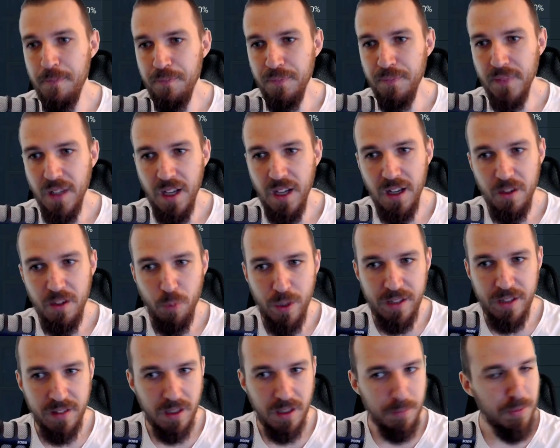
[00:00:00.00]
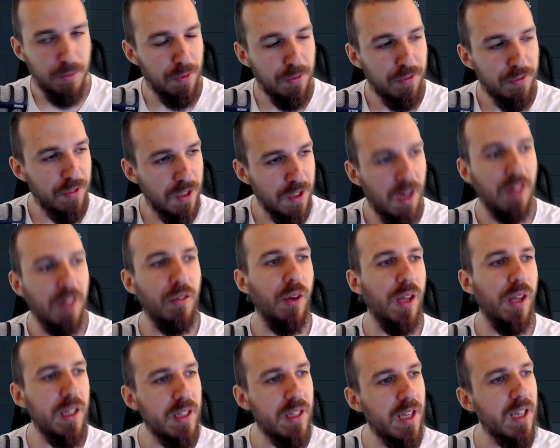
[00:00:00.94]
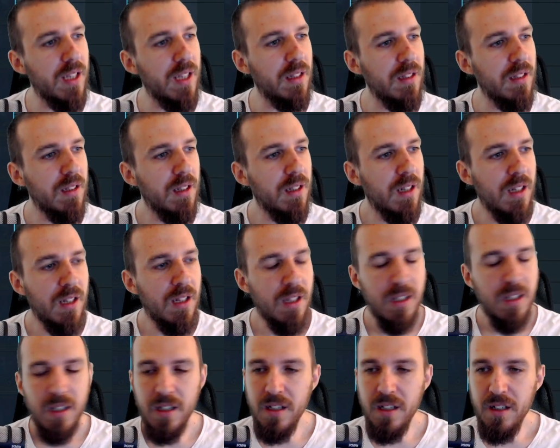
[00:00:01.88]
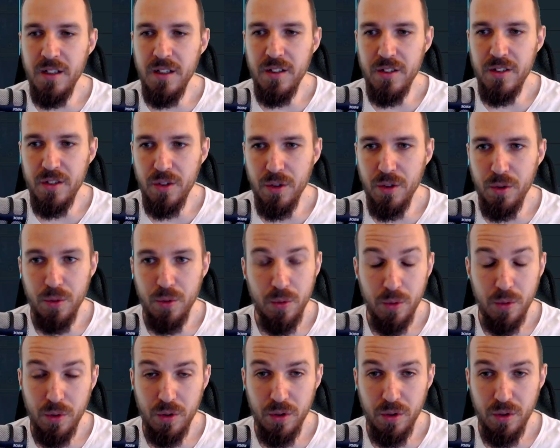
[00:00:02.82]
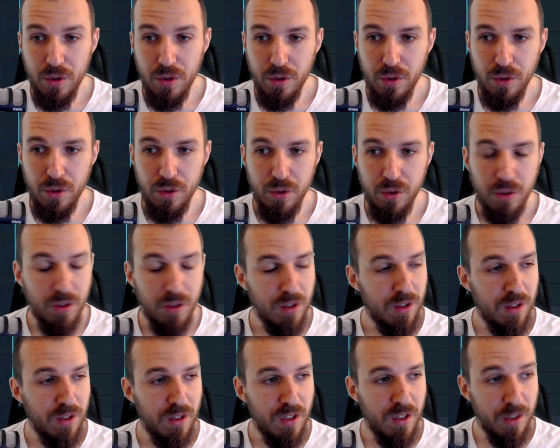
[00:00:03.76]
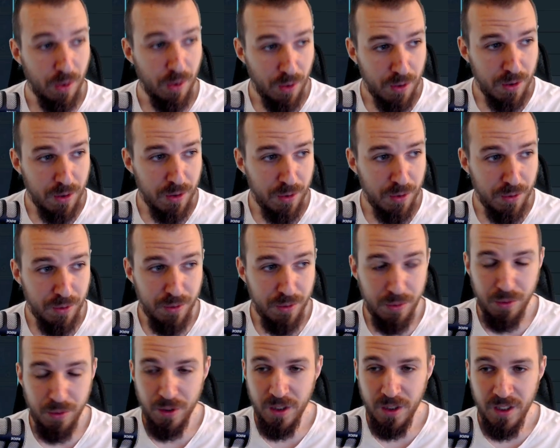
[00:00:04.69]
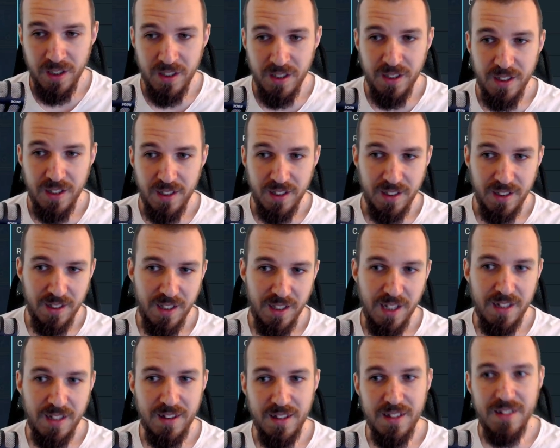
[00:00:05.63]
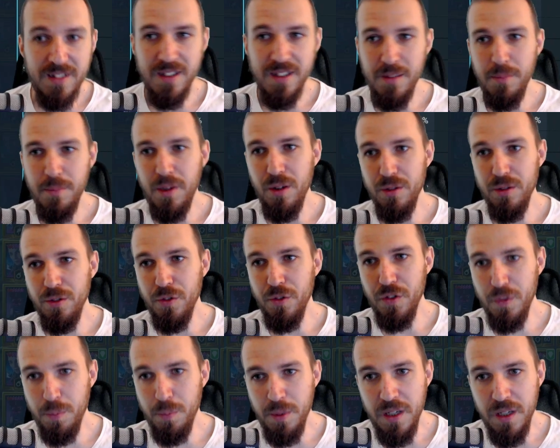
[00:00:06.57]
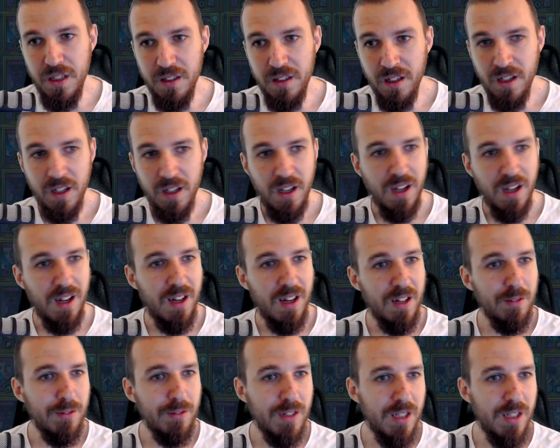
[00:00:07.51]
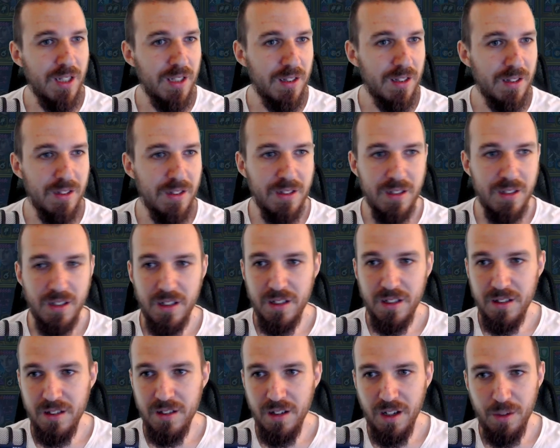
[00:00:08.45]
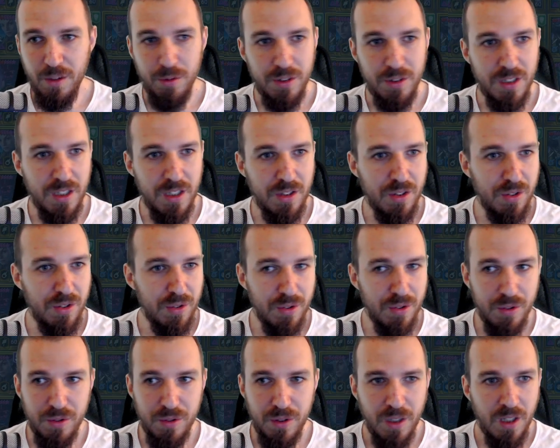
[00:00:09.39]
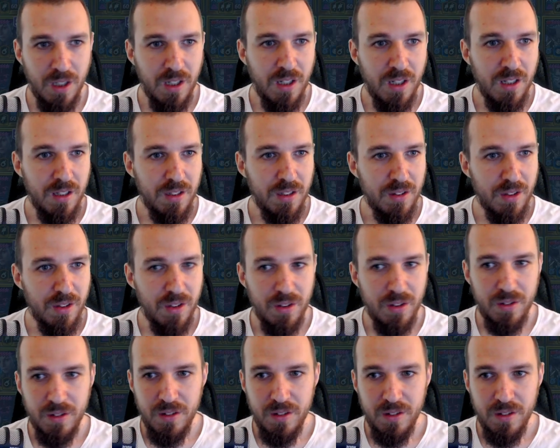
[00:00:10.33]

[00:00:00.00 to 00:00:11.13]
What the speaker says: I went up to 388. So in order to get this amount of speed, I would need to, you know,